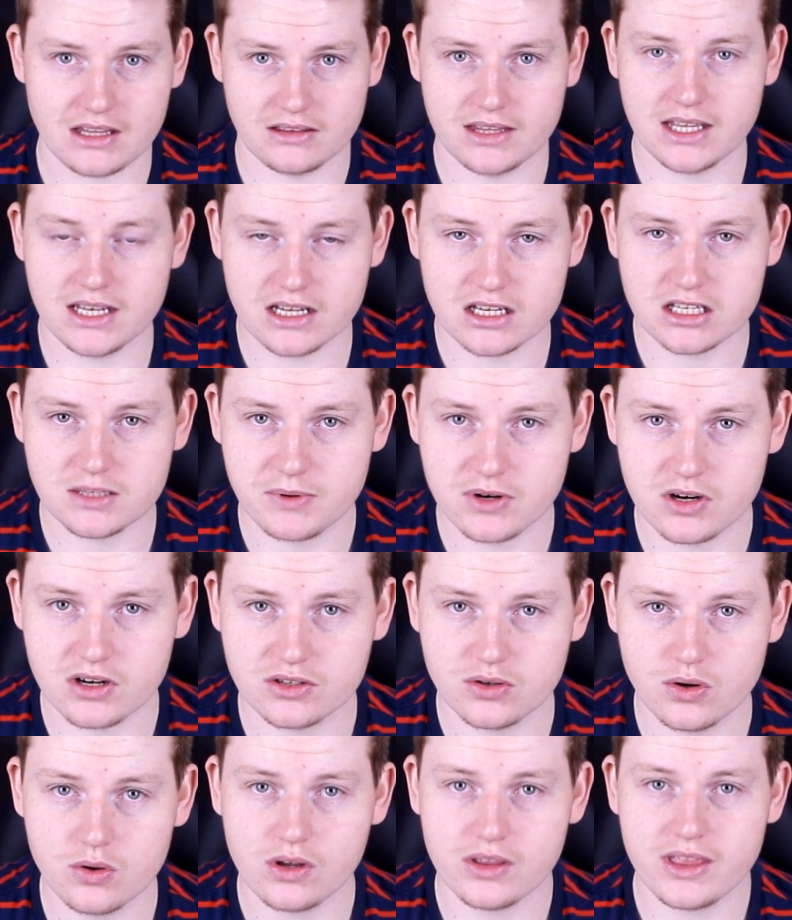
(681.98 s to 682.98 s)
that
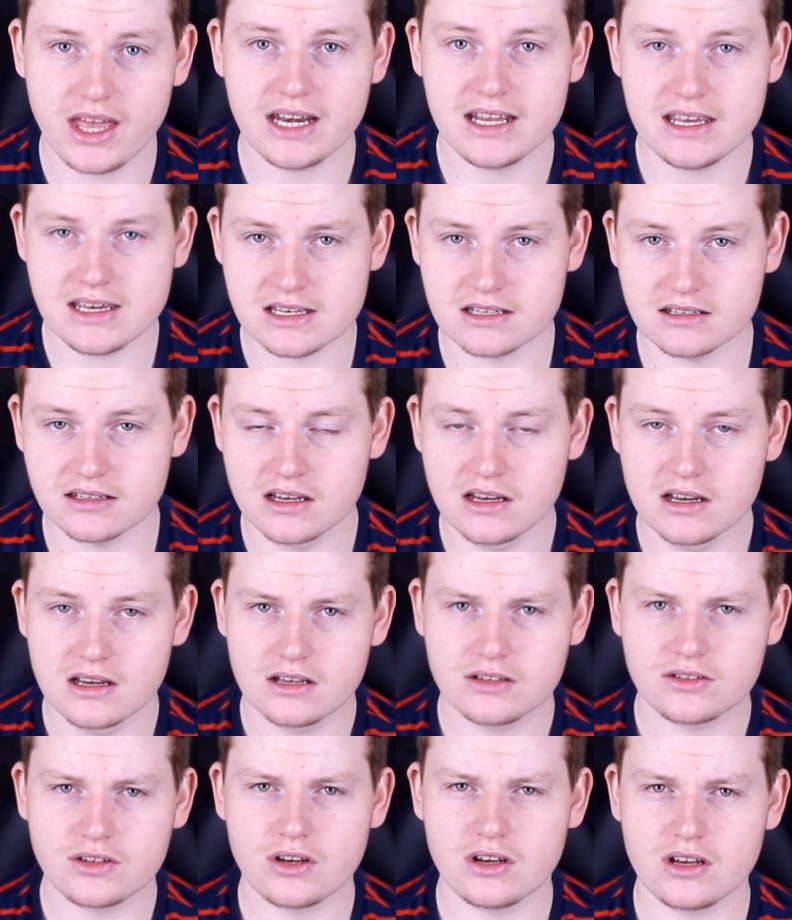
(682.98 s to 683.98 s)
experienced hooker that he is.
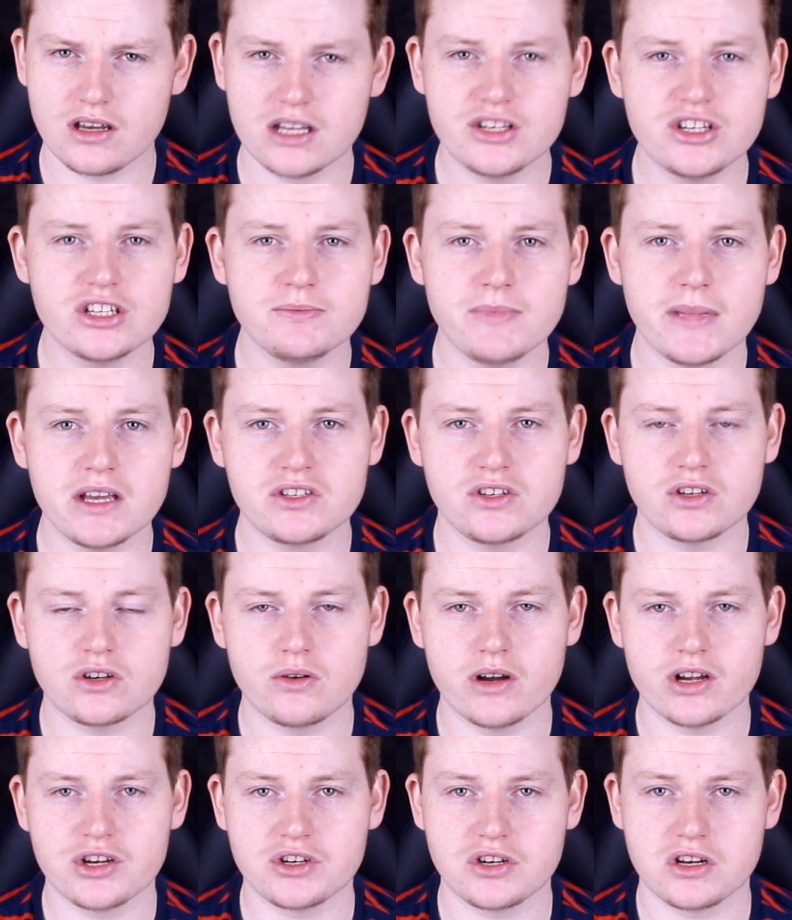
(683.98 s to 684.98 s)
So it just makes you
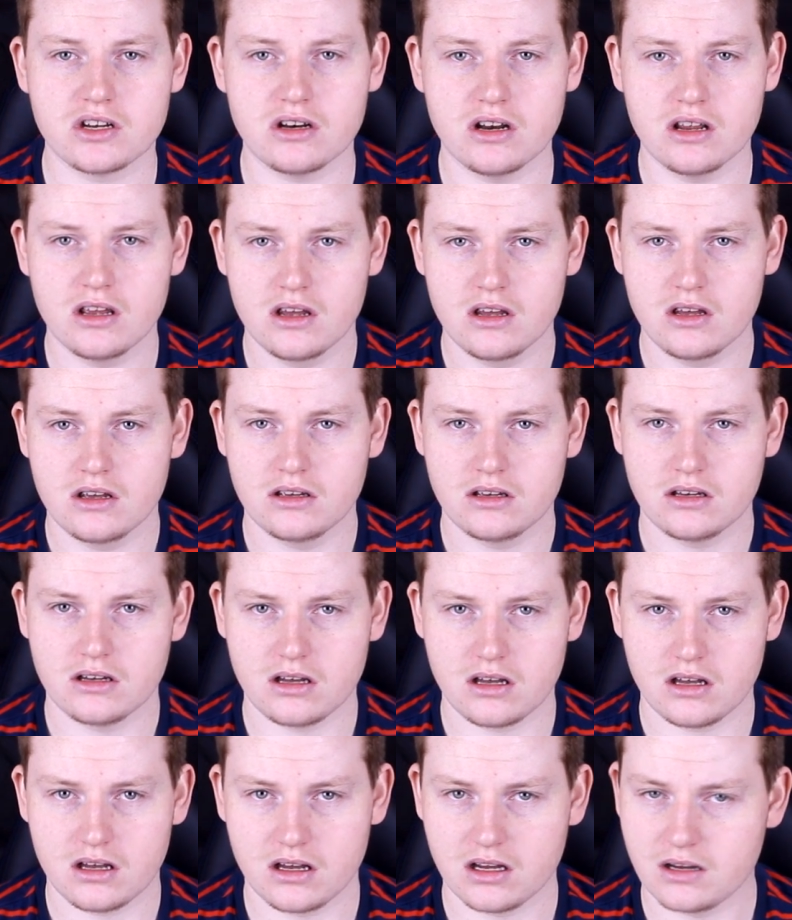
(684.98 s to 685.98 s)
question
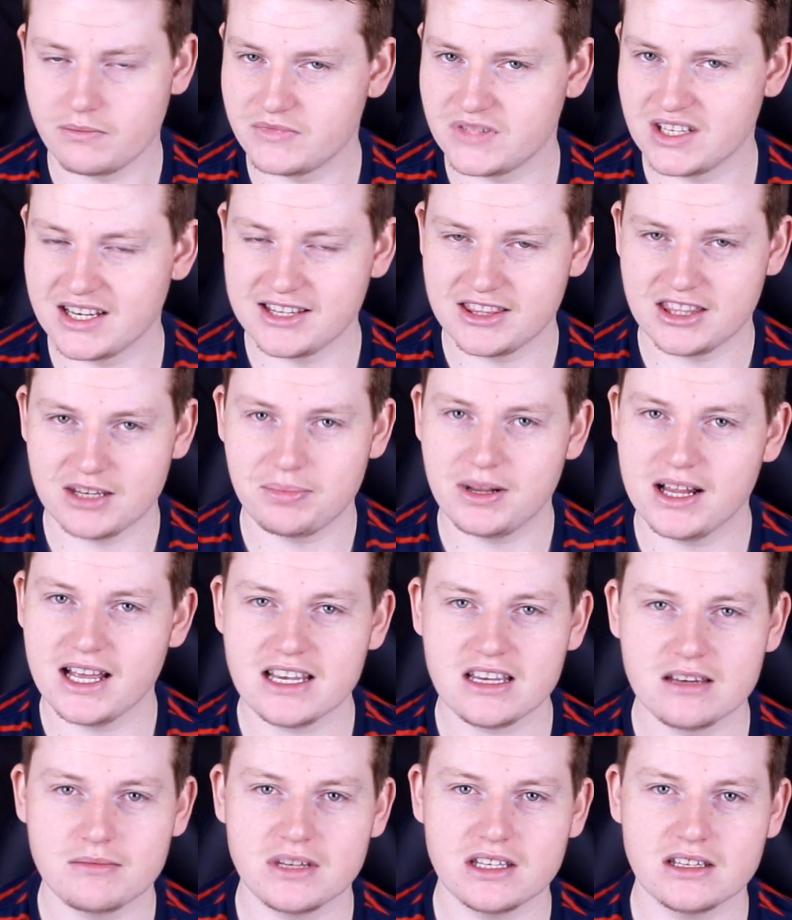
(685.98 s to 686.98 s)
the
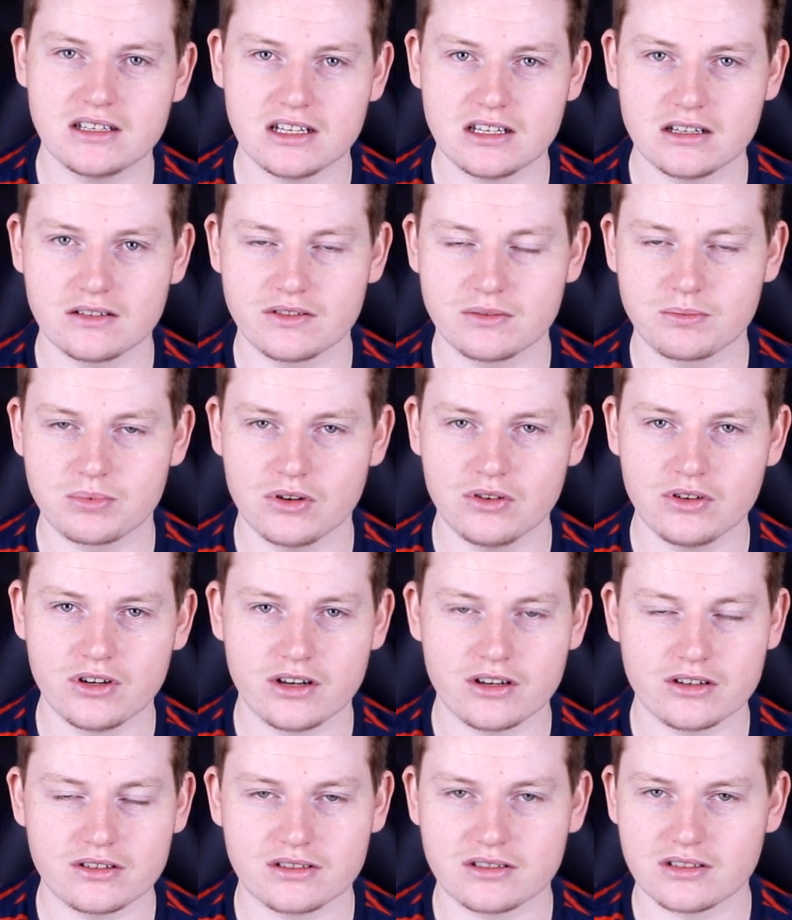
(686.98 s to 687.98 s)
playing ability of the
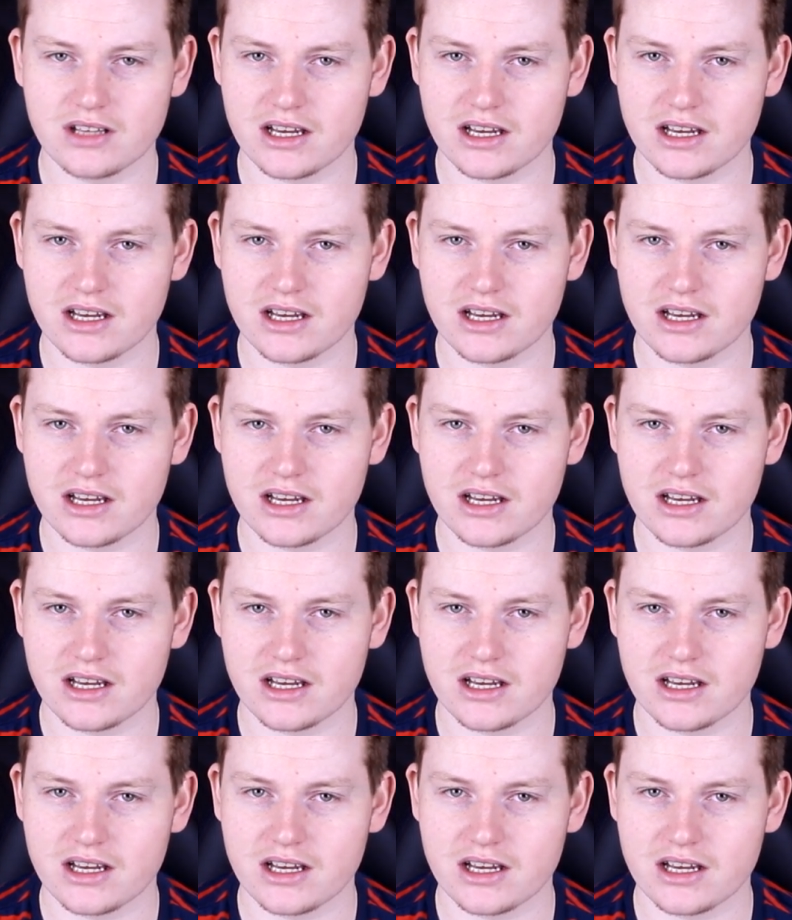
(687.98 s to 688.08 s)
Broncos.